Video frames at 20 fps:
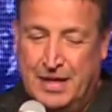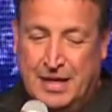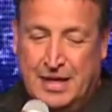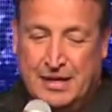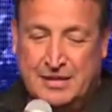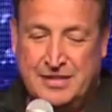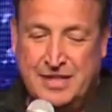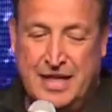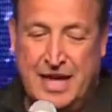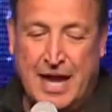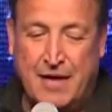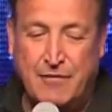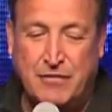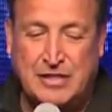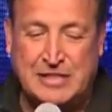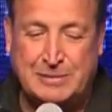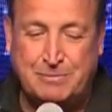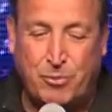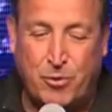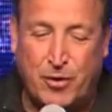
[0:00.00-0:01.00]
See, every
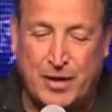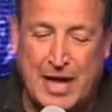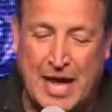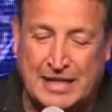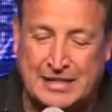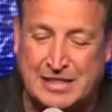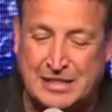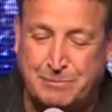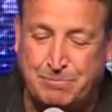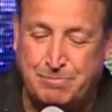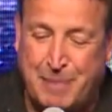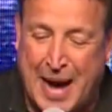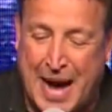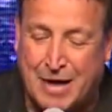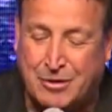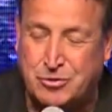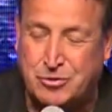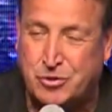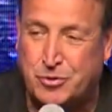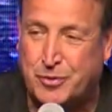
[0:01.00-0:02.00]
sport has its
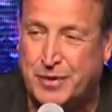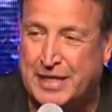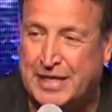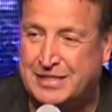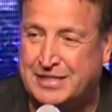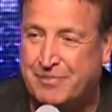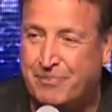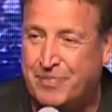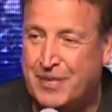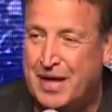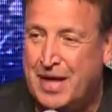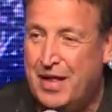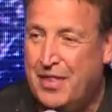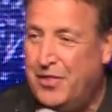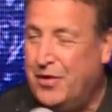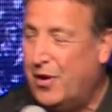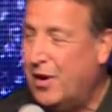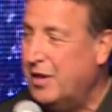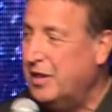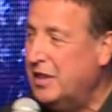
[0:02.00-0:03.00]
boundaries.
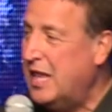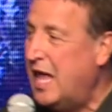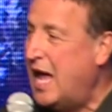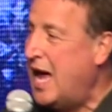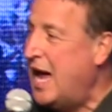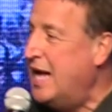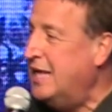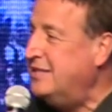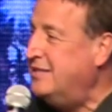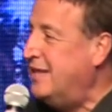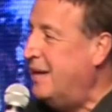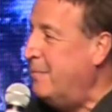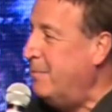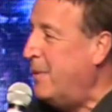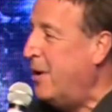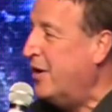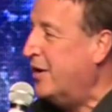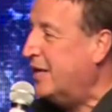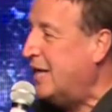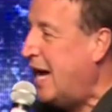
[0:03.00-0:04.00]
There are lines that
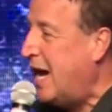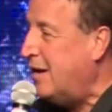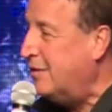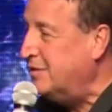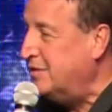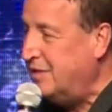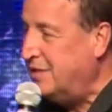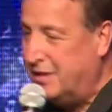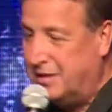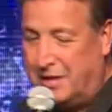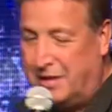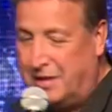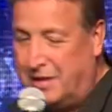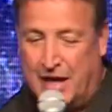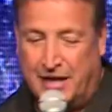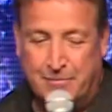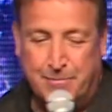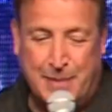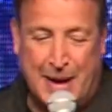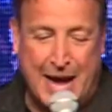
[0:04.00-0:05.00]
mark out the out
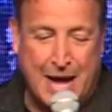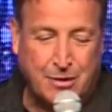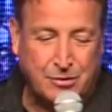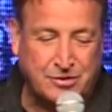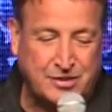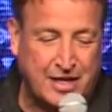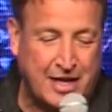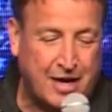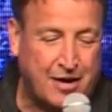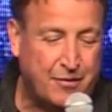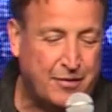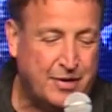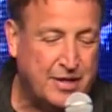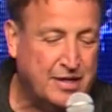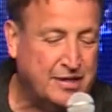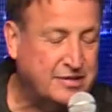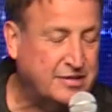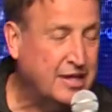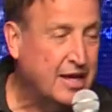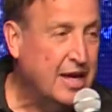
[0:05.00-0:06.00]
of bounds
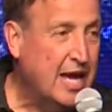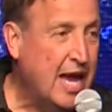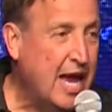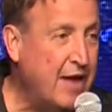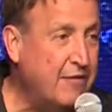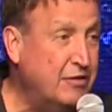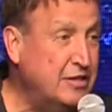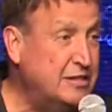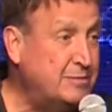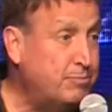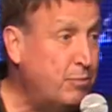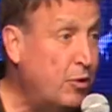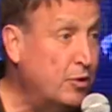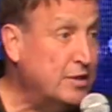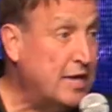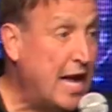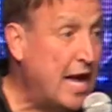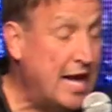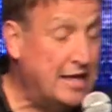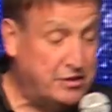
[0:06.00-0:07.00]
areas. Every sport
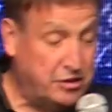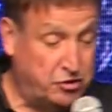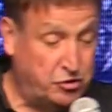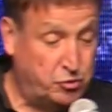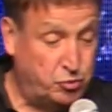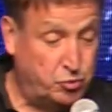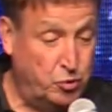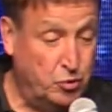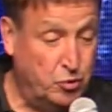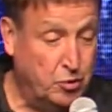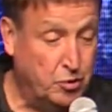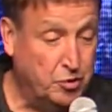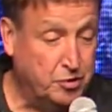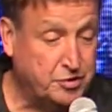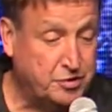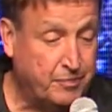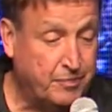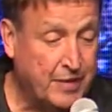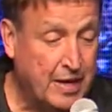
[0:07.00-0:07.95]
has its rules,